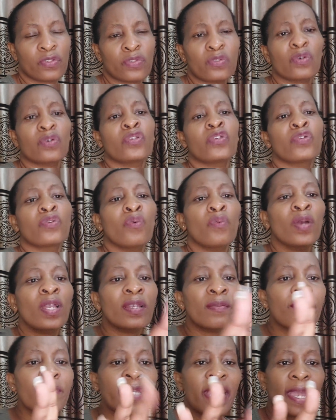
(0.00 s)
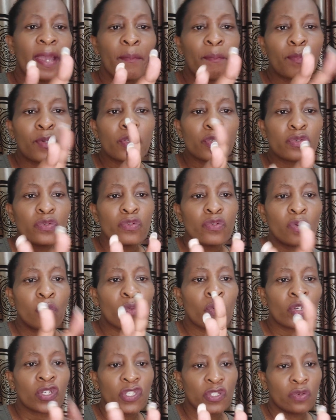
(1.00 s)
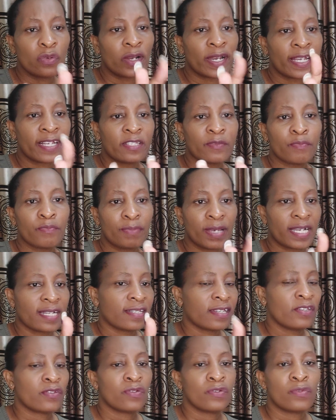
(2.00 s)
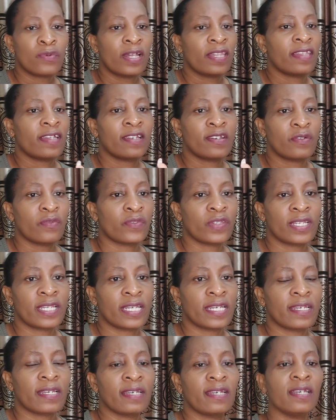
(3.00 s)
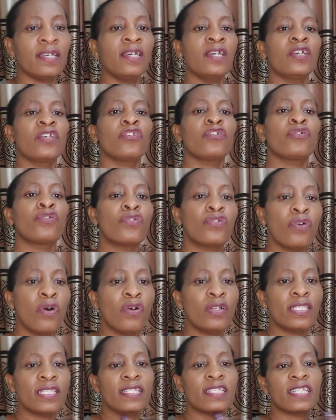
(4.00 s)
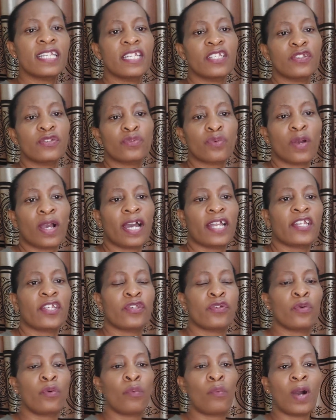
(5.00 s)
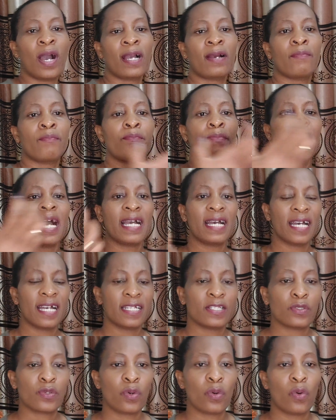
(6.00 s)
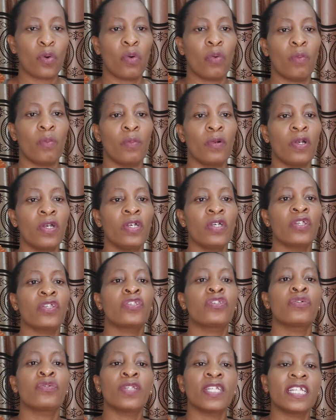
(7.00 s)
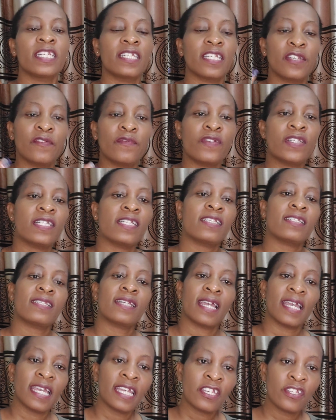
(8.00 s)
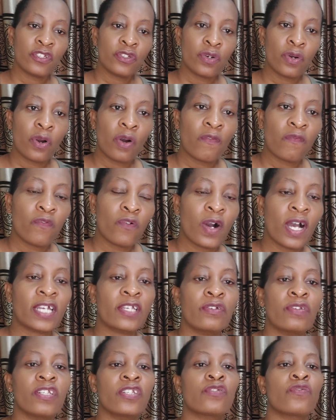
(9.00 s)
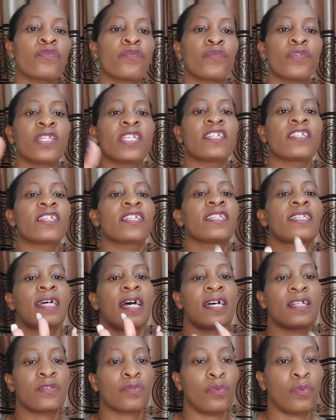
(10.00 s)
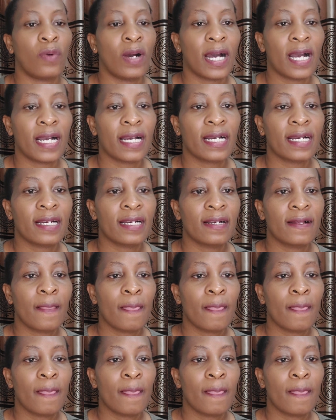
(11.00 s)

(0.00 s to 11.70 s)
So you will be able to know what you are expected to do at the end of the day. You don't need to carry your work back at home. If it is the issue of work, you need to finish it at work.